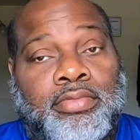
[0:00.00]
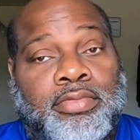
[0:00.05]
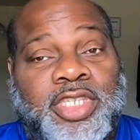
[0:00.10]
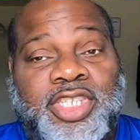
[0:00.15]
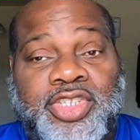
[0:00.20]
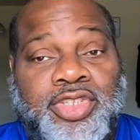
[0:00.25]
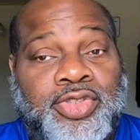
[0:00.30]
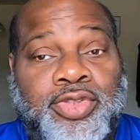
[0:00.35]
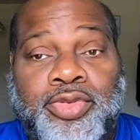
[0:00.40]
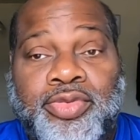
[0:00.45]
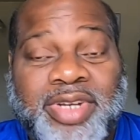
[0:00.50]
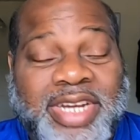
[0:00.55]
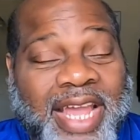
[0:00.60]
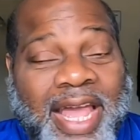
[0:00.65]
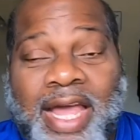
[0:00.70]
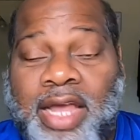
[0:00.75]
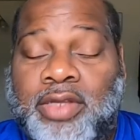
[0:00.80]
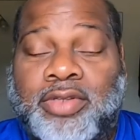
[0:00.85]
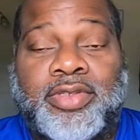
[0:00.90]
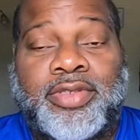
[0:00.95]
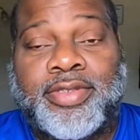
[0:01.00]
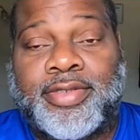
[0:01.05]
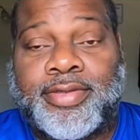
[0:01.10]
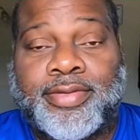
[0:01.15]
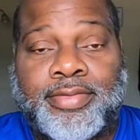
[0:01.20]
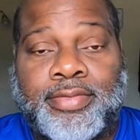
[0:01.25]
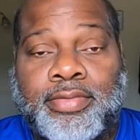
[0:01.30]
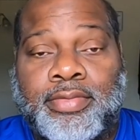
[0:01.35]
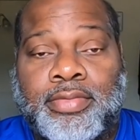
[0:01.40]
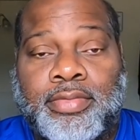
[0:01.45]
Just 3 houses.
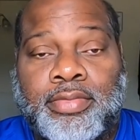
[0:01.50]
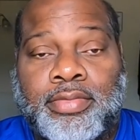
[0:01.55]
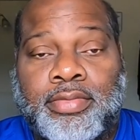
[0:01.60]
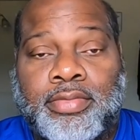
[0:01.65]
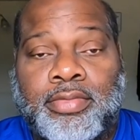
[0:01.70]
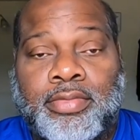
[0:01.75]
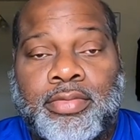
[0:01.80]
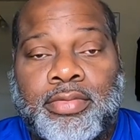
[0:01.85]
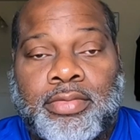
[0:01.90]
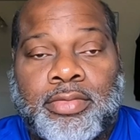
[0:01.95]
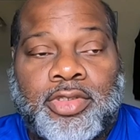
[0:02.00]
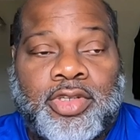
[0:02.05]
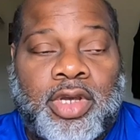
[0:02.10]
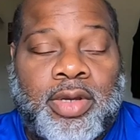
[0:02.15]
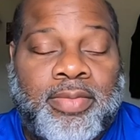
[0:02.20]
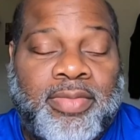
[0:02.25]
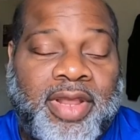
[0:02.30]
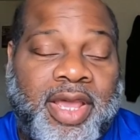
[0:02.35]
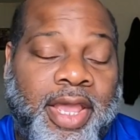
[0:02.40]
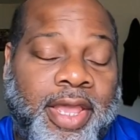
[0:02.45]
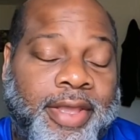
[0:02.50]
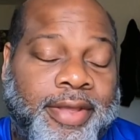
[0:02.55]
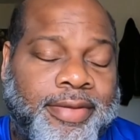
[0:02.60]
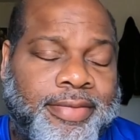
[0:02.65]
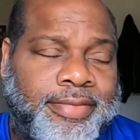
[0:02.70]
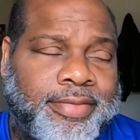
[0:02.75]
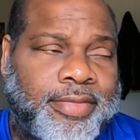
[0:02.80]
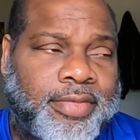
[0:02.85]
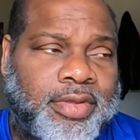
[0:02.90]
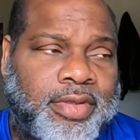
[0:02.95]
So I'm like,
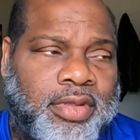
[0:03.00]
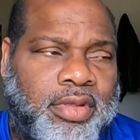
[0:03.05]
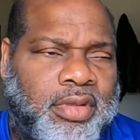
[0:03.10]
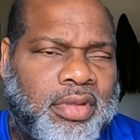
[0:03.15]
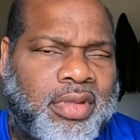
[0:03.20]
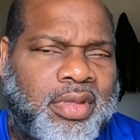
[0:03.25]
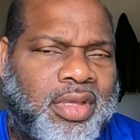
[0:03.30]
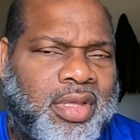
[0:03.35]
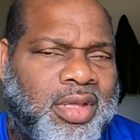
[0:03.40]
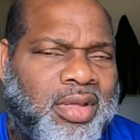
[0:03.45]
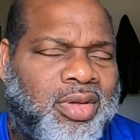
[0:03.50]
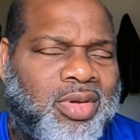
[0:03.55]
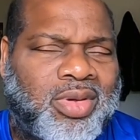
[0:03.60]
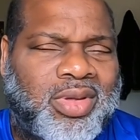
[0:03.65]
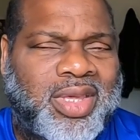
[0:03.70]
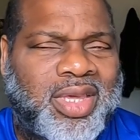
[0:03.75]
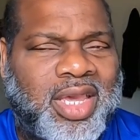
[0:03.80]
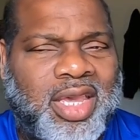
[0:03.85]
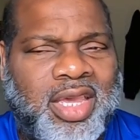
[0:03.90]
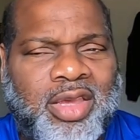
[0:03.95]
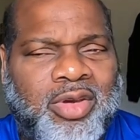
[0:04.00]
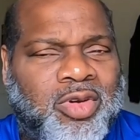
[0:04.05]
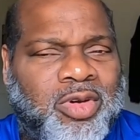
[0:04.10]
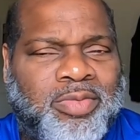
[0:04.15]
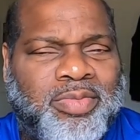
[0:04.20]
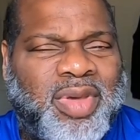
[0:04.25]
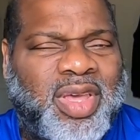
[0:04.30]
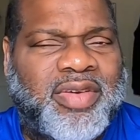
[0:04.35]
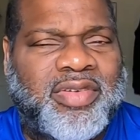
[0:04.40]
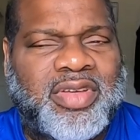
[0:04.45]
okay,
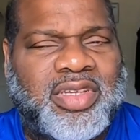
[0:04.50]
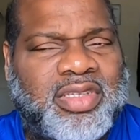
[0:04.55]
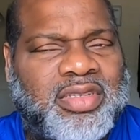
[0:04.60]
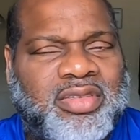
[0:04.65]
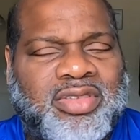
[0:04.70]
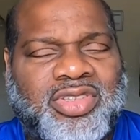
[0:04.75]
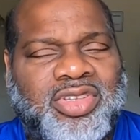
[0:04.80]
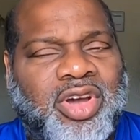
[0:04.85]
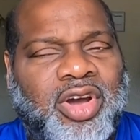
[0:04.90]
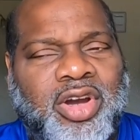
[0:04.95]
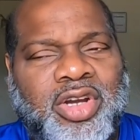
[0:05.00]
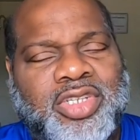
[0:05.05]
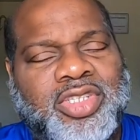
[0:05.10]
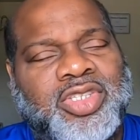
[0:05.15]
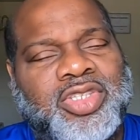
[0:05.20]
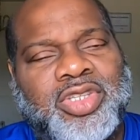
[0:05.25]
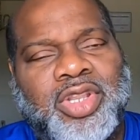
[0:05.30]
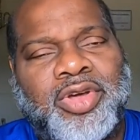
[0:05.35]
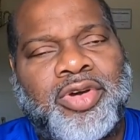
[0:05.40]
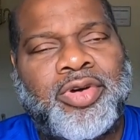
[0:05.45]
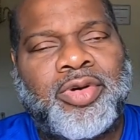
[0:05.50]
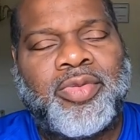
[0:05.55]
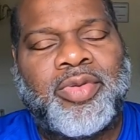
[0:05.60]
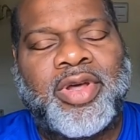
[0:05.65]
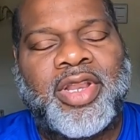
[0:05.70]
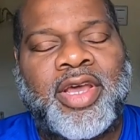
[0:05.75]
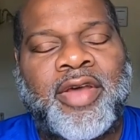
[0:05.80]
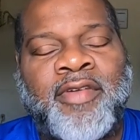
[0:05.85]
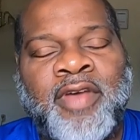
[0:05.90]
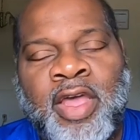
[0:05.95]
but maybe he's starting slow or
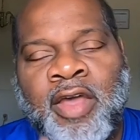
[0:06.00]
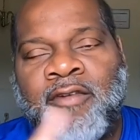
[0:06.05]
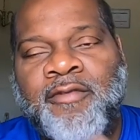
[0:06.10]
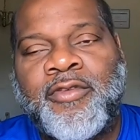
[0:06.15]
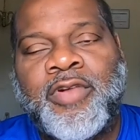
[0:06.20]
whatever.